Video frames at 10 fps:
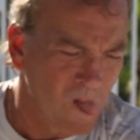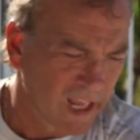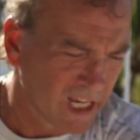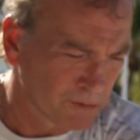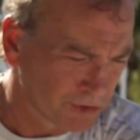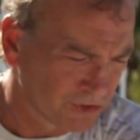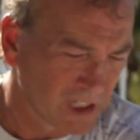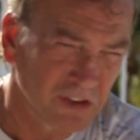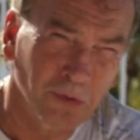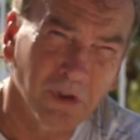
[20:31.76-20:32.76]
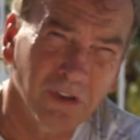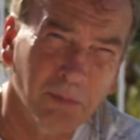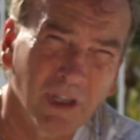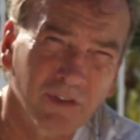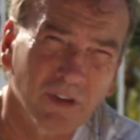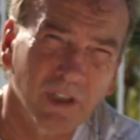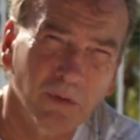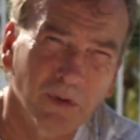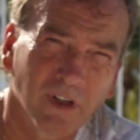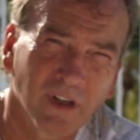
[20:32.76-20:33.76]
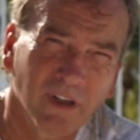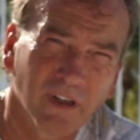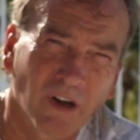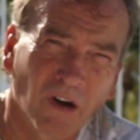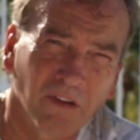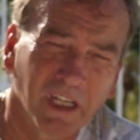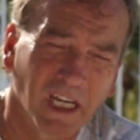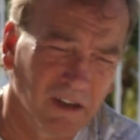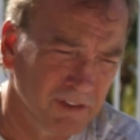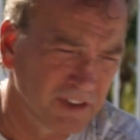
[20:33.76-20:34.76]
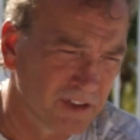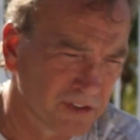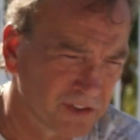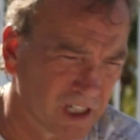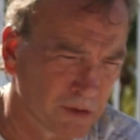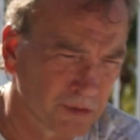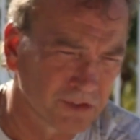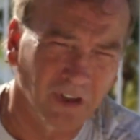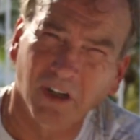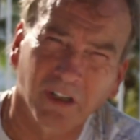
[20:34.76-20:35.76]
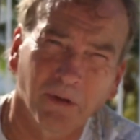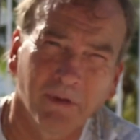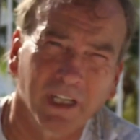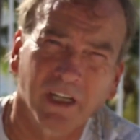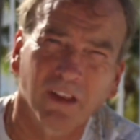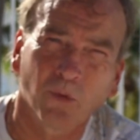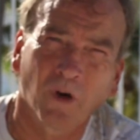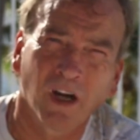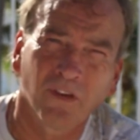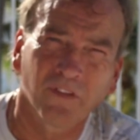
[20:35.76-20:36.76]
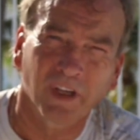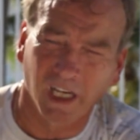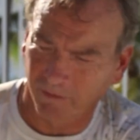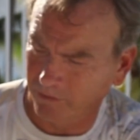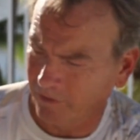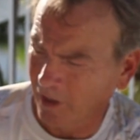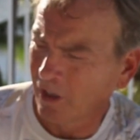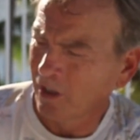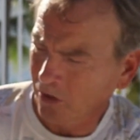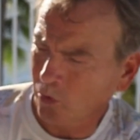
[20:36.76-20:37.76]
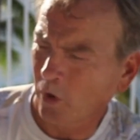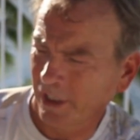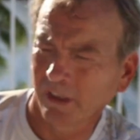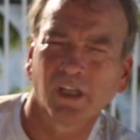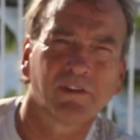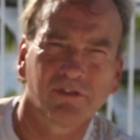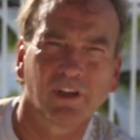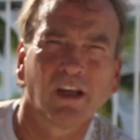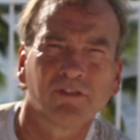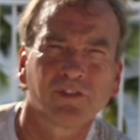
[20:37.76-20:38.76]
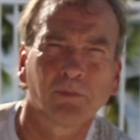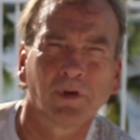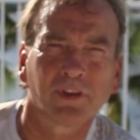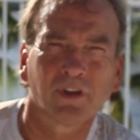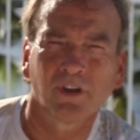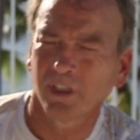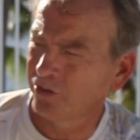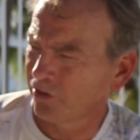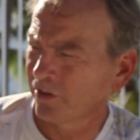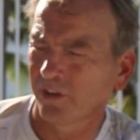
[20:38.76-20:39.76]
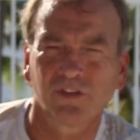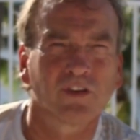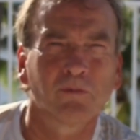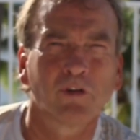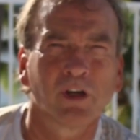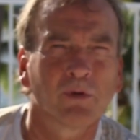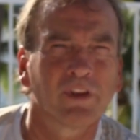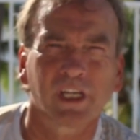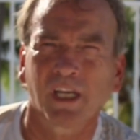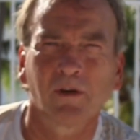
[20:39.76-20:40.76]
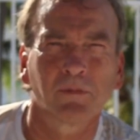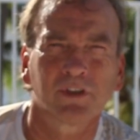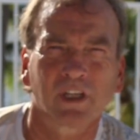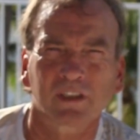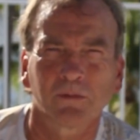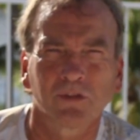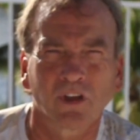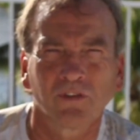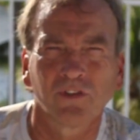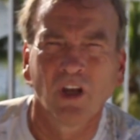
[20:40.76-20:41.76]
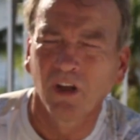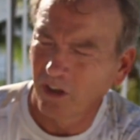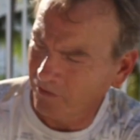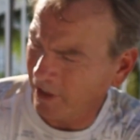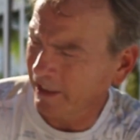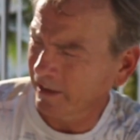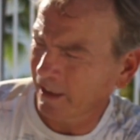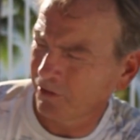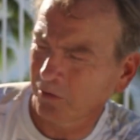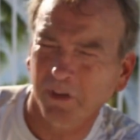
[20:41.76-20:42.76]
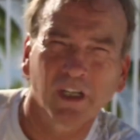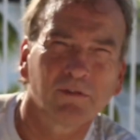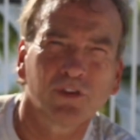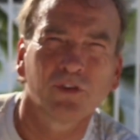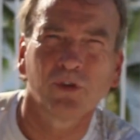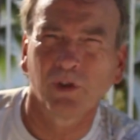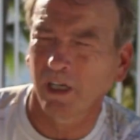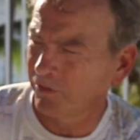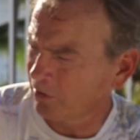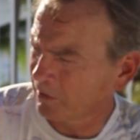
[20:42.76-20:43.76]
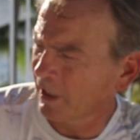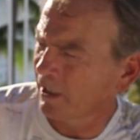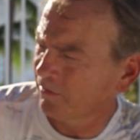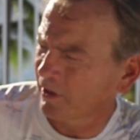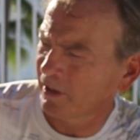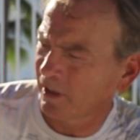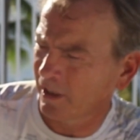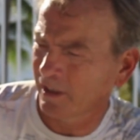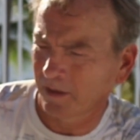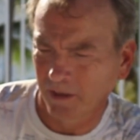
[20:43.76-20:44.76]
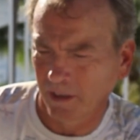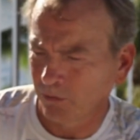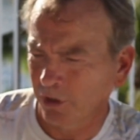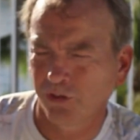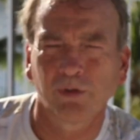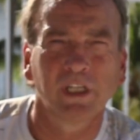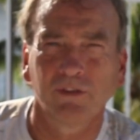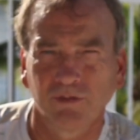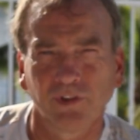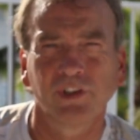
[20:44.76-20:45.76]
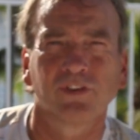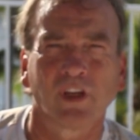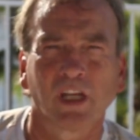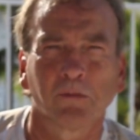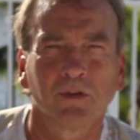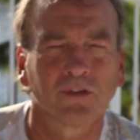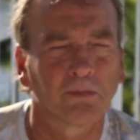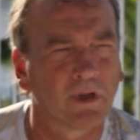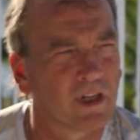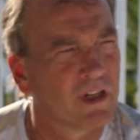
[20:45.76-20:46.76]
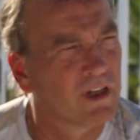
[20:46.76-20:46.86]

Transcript: animal sanctuaries, basically, where all they have in there is animals that aren't going to make it in the wild, that have quite a life left, but they're injured in some way where they can't protect themselves. Fine, have some kind of a zoo, have some kind of a retreat for these animals, but